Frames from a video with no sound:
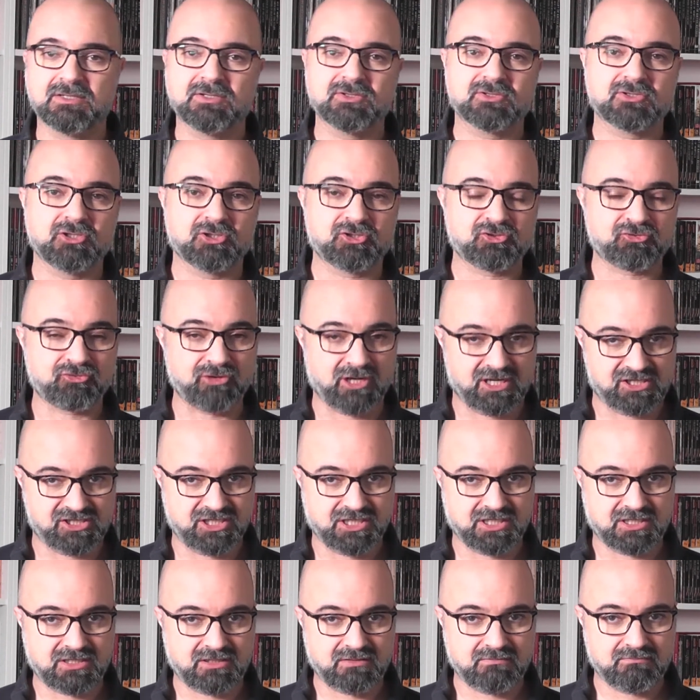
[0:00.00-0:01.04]
to
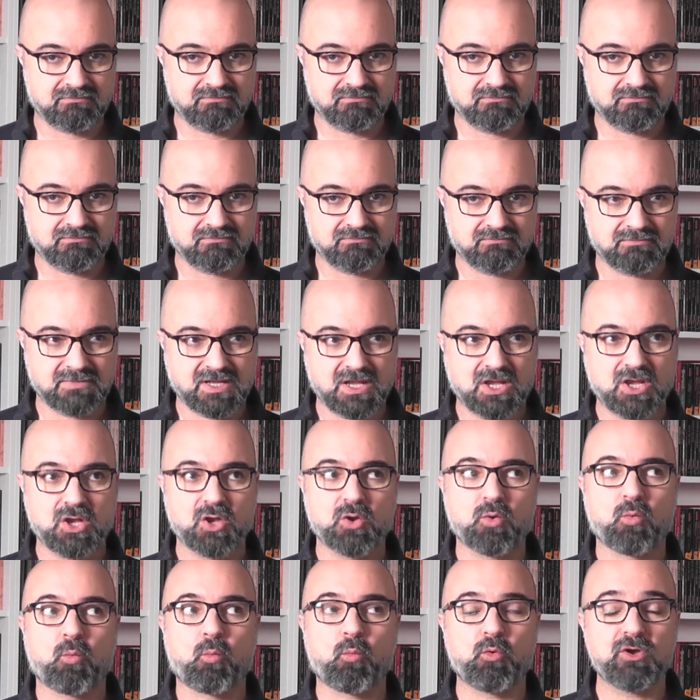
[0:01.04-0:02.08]
tragic,
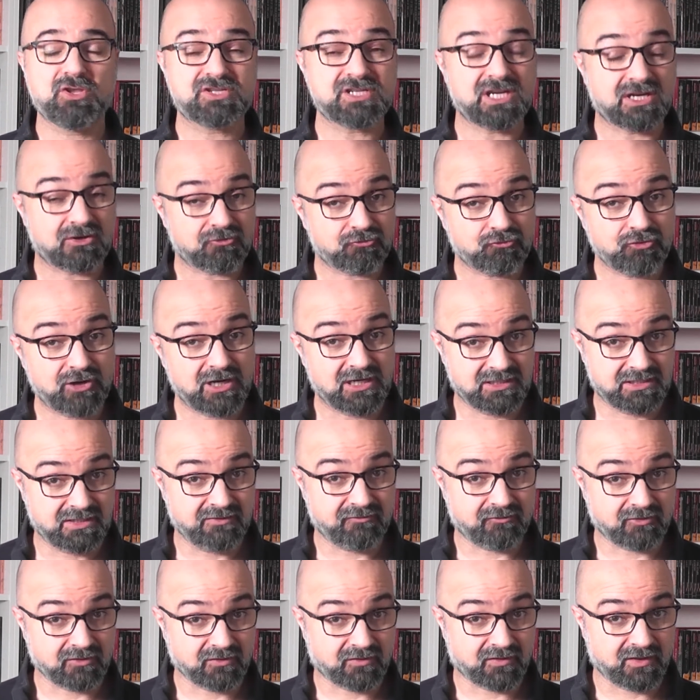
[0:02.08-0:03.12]
which are really
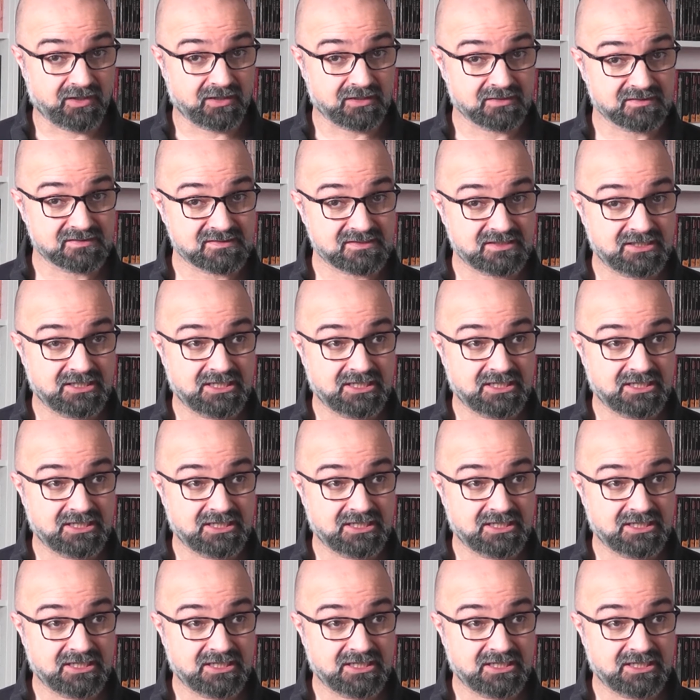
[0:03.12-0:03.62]
different things